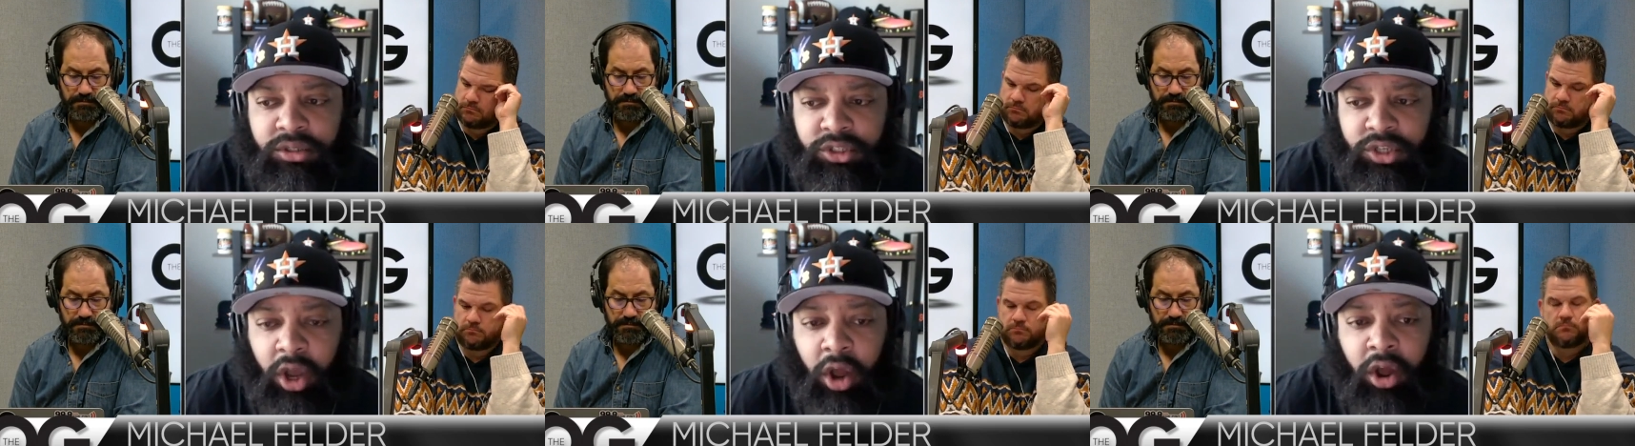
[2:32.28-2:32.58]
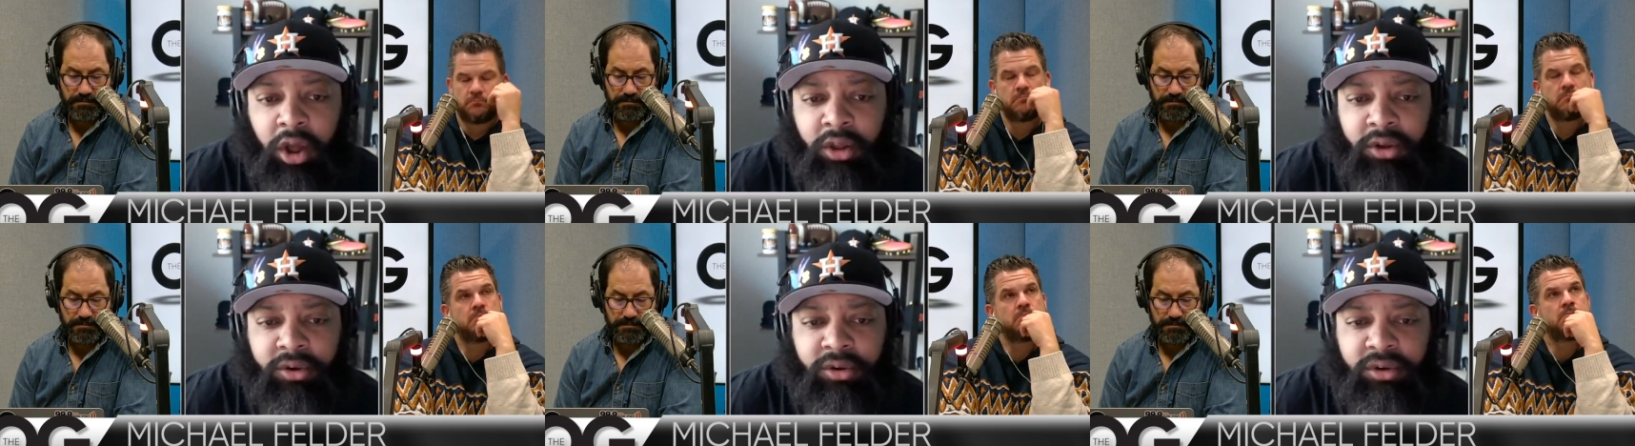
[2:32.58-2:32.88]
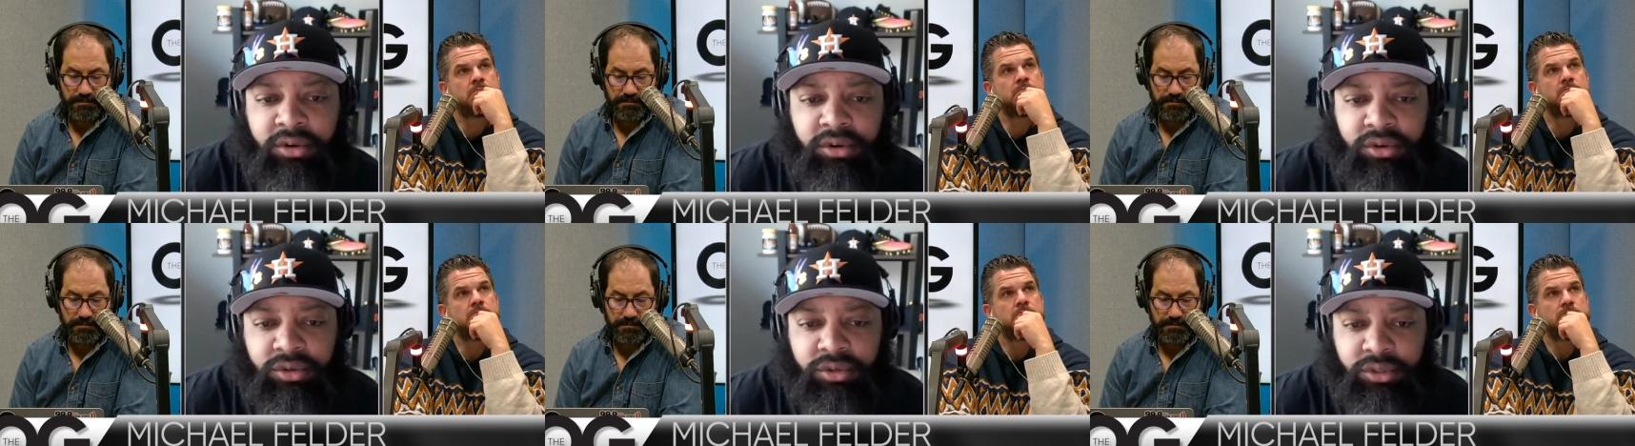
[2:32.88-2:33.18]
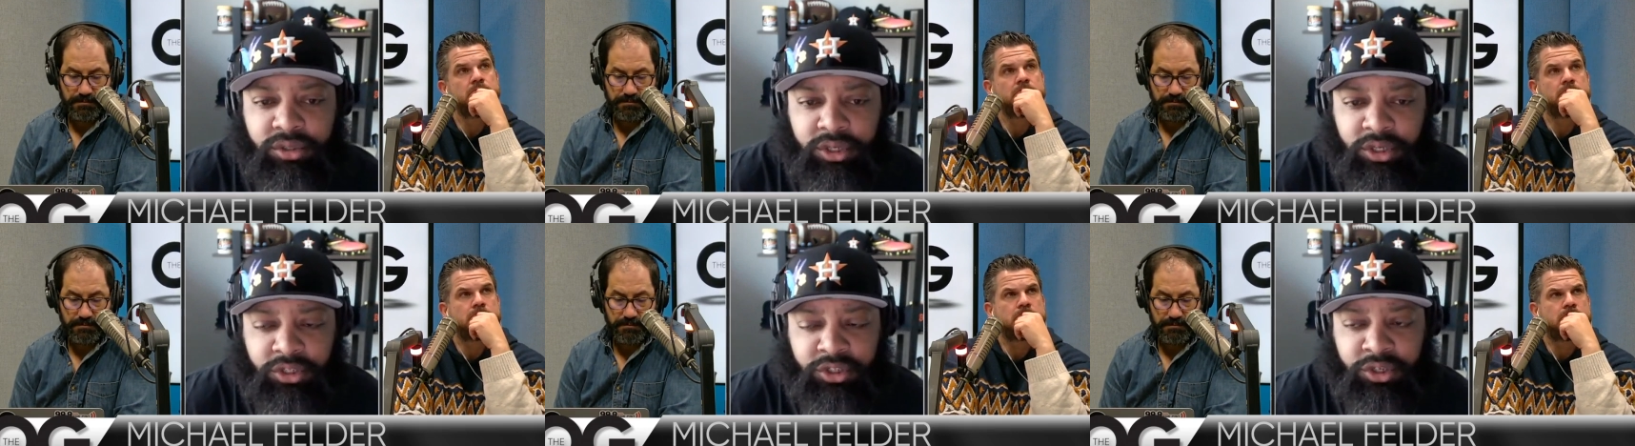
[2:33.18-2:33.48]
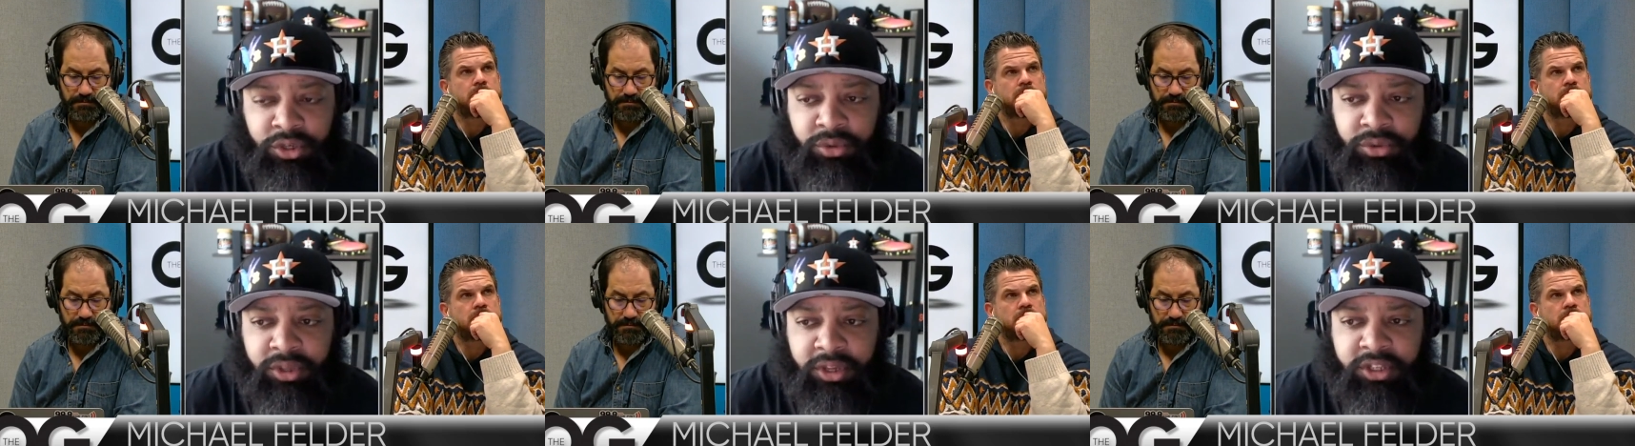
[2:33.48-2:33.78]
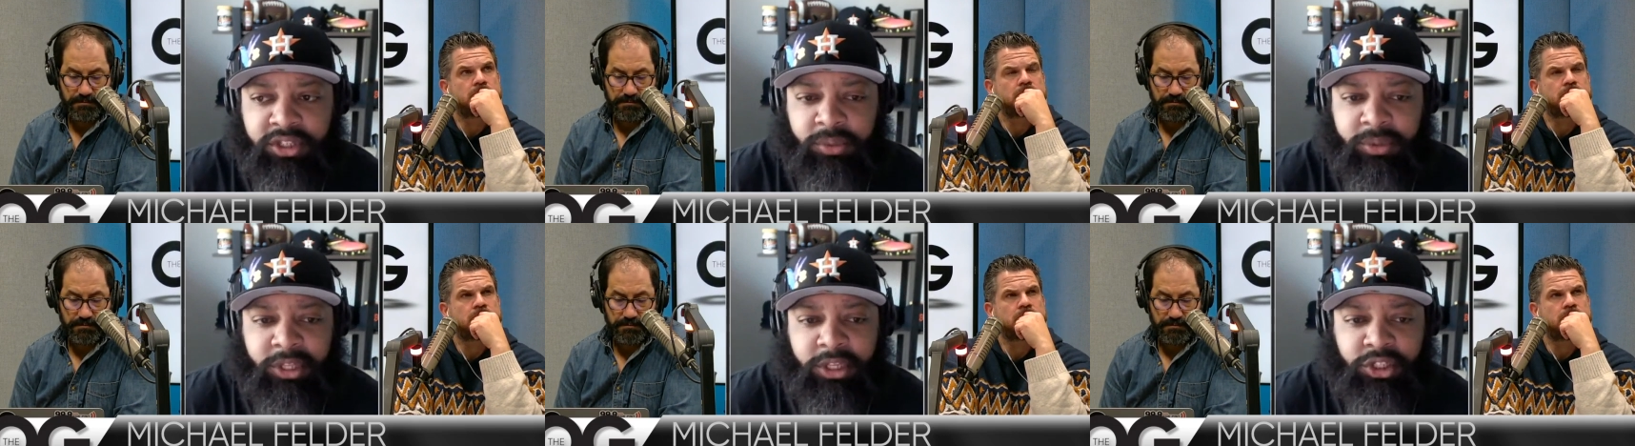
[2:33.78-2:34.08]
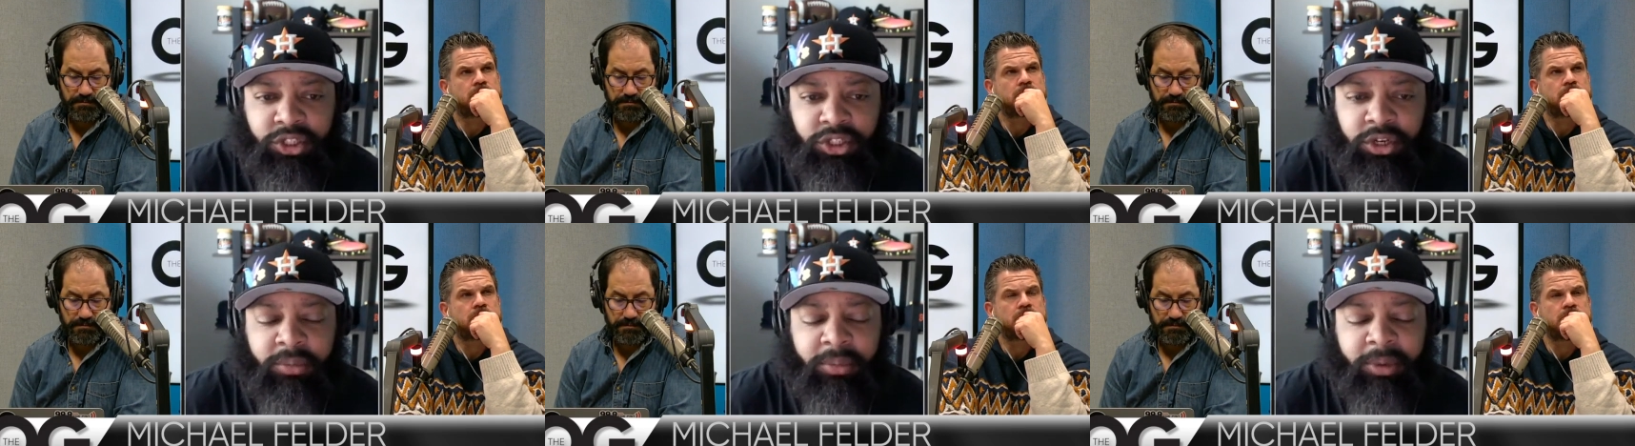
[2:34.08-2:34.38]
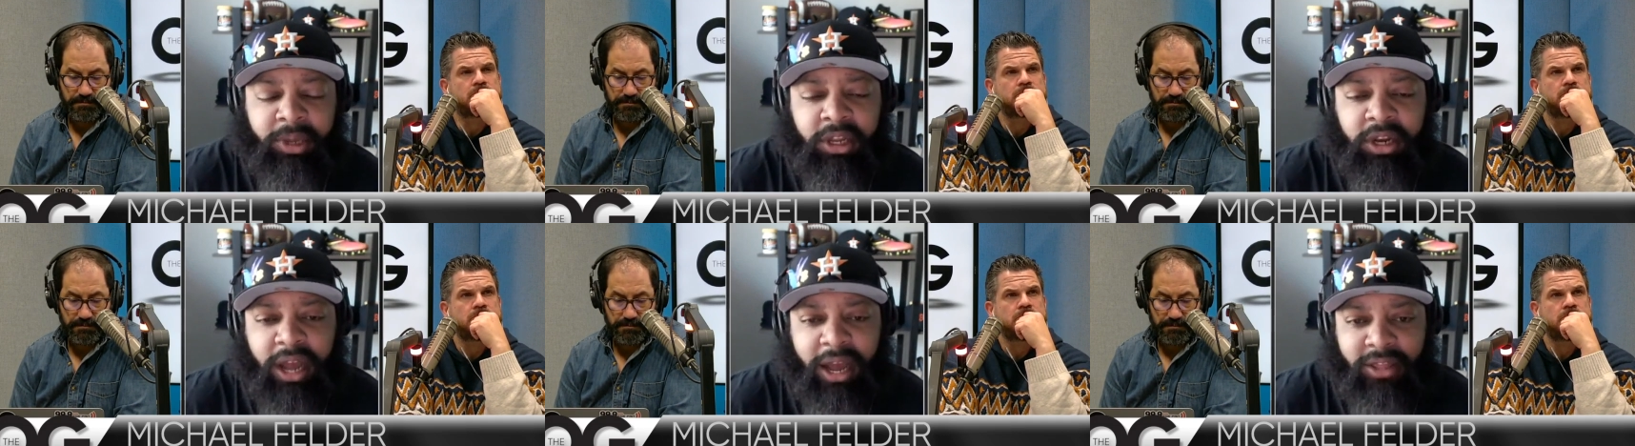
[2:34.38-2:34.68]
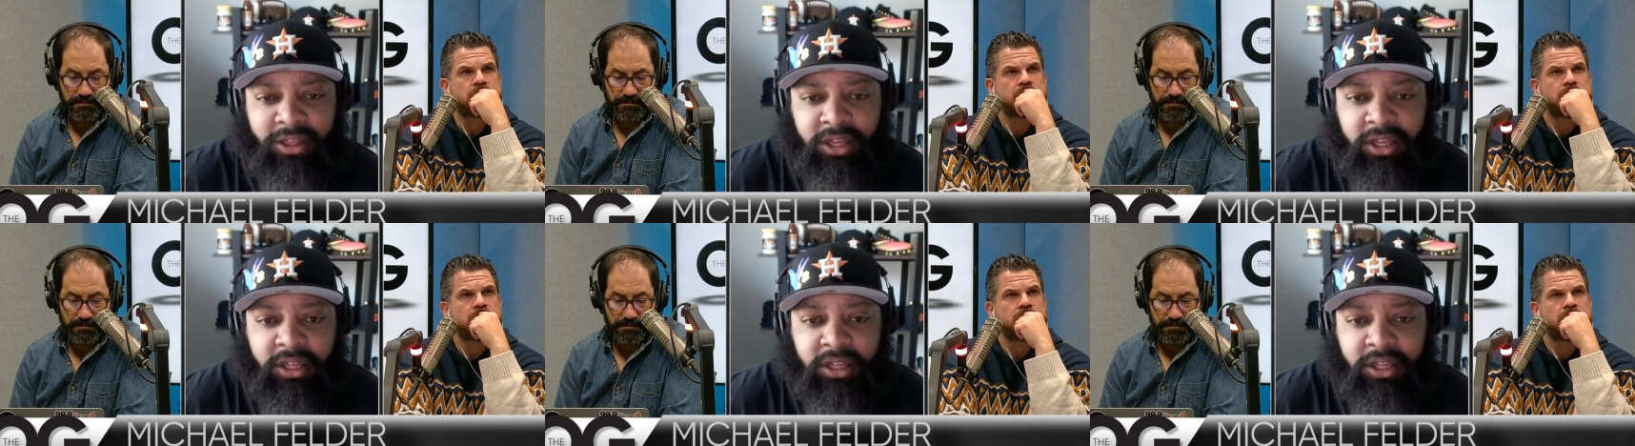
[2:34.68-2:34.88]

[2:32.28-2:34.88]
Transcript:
Speaker 1: taught to do things the way they should have been. I